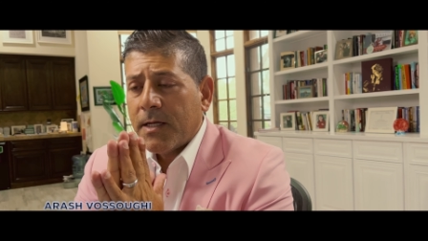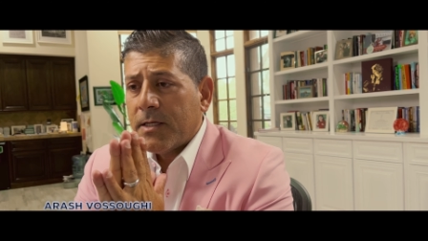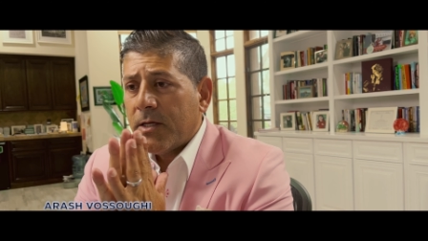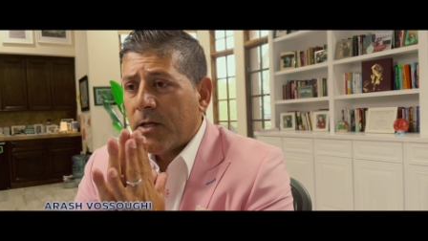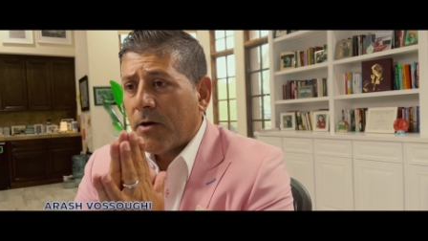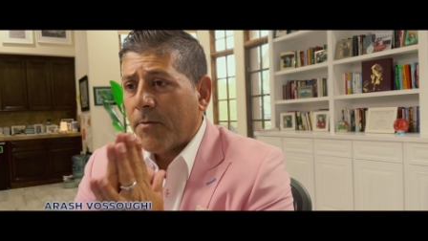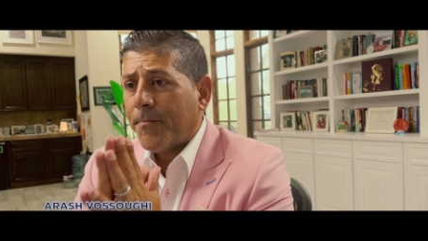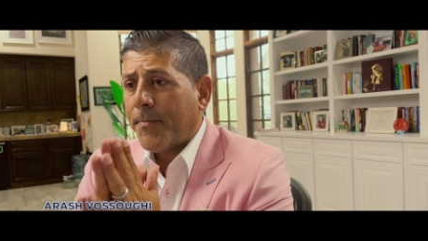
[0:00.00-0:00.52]

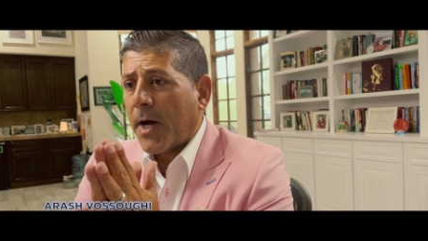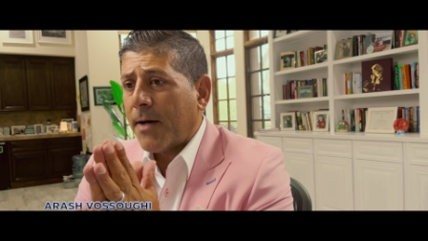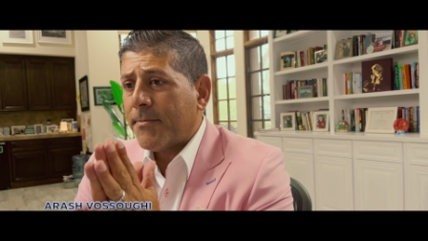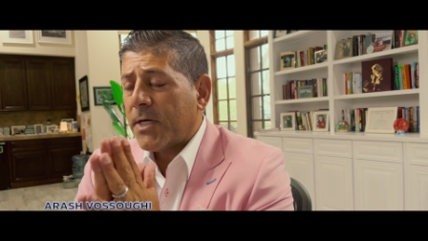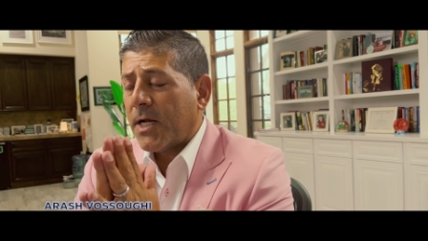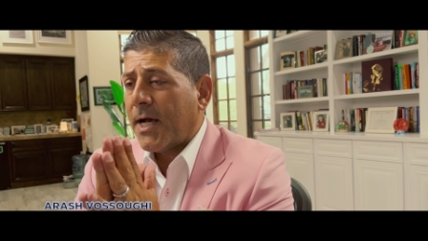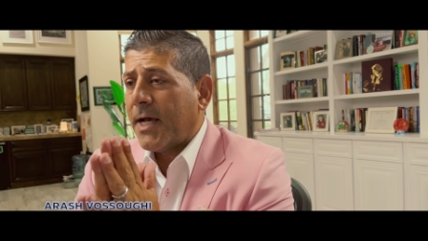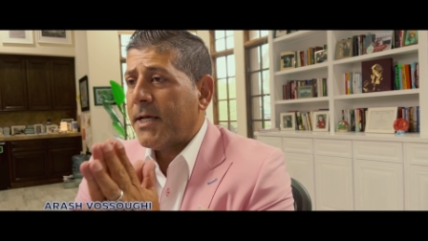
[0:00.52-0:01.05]
you know, Bob
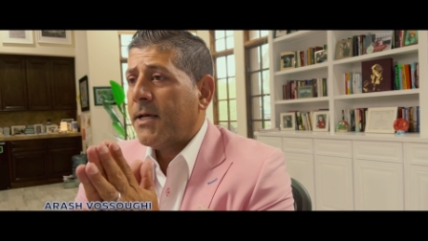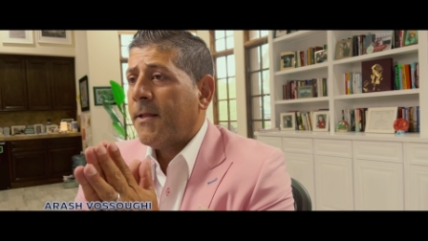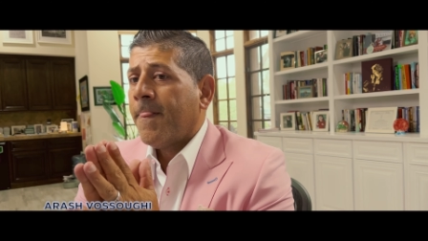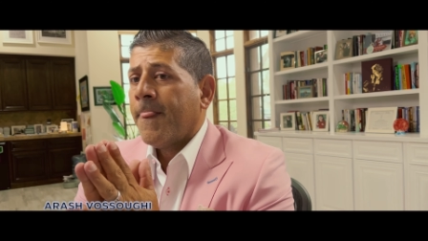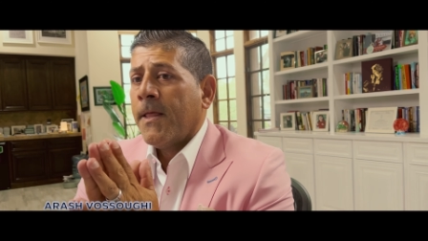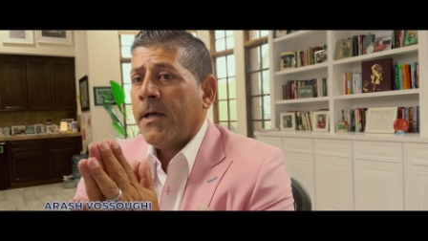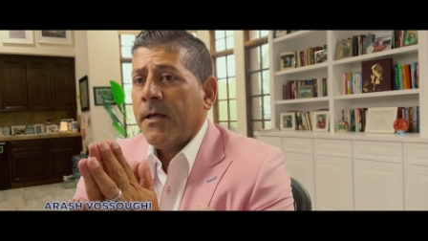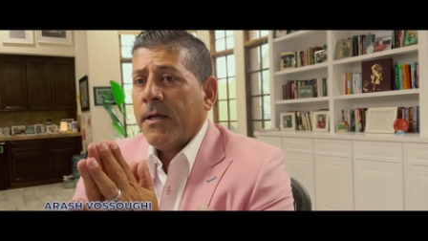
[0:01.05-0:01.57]
and I,
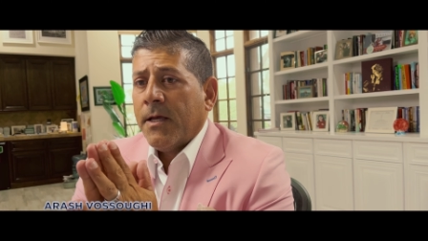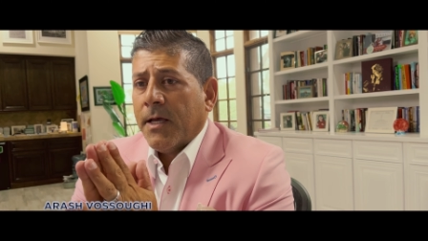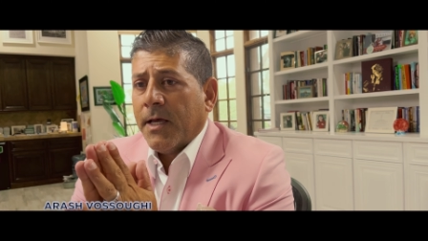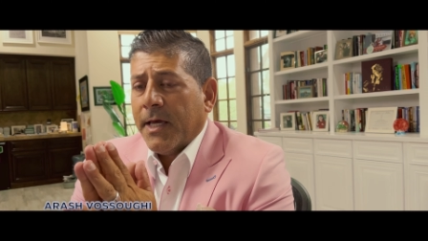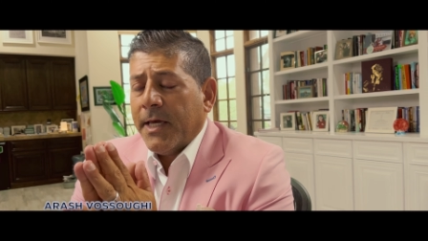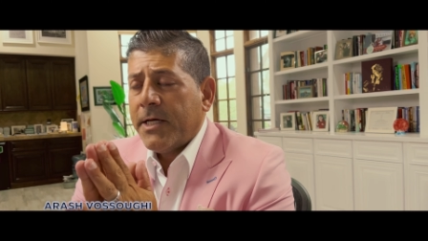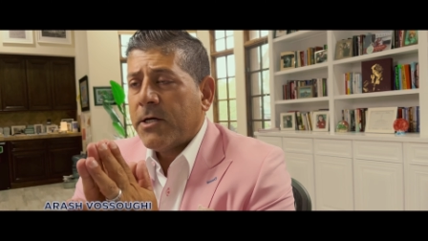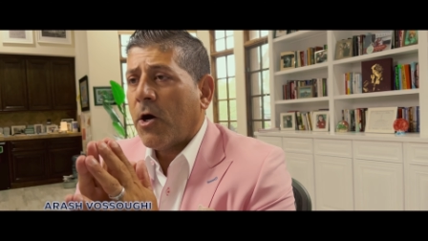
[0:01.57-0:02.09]

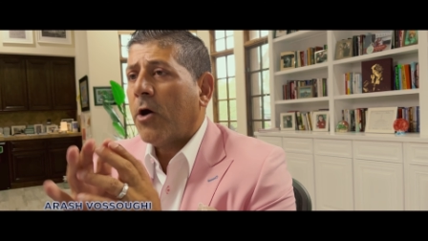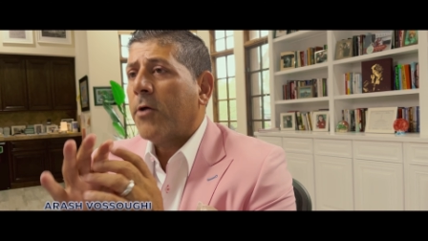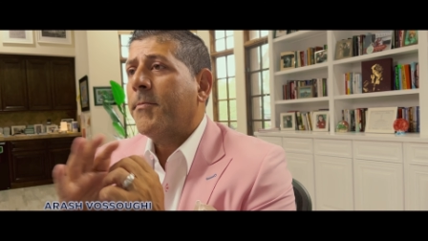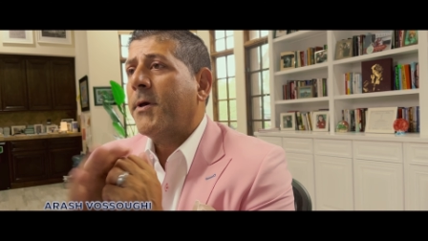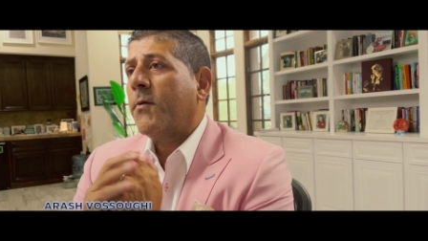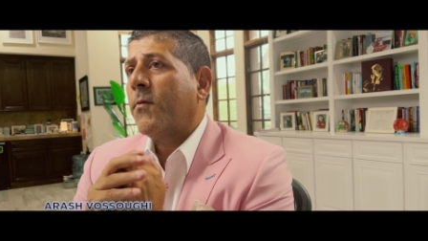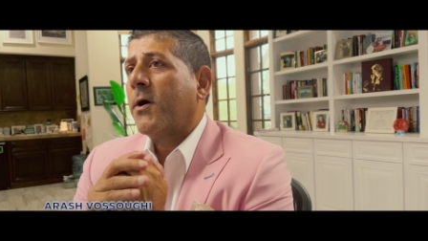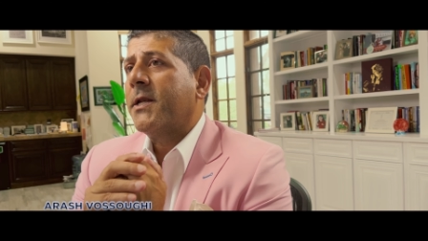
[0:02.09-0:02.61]
he called
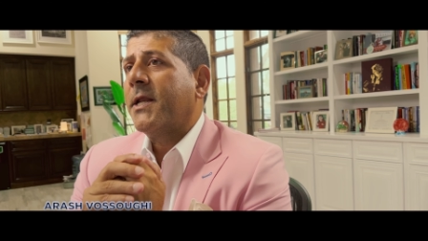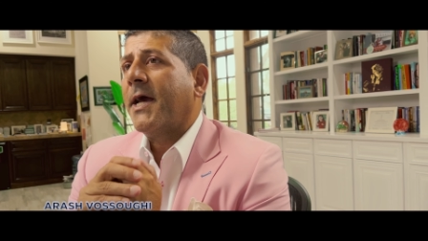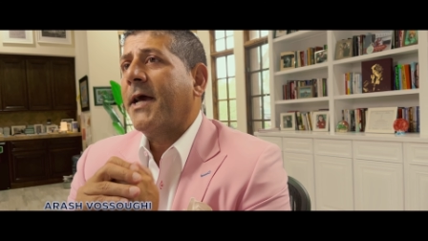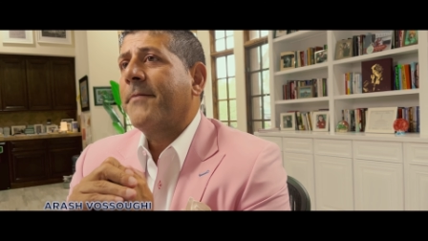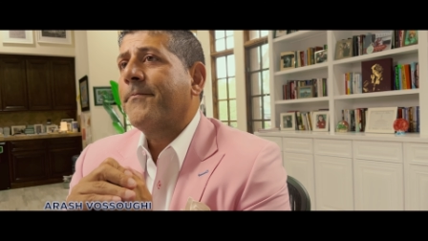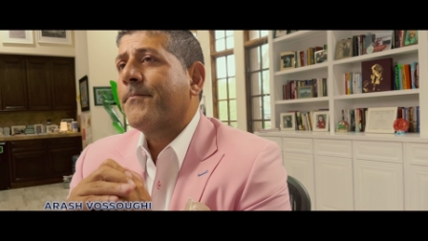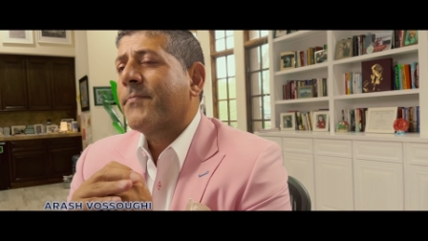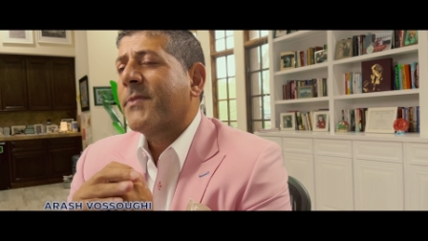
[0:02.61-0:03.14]
me one
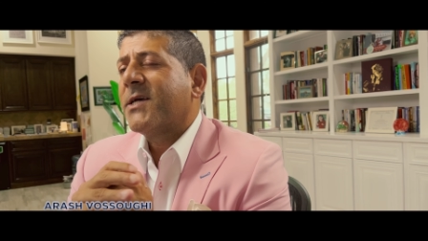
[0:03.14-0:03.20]
day.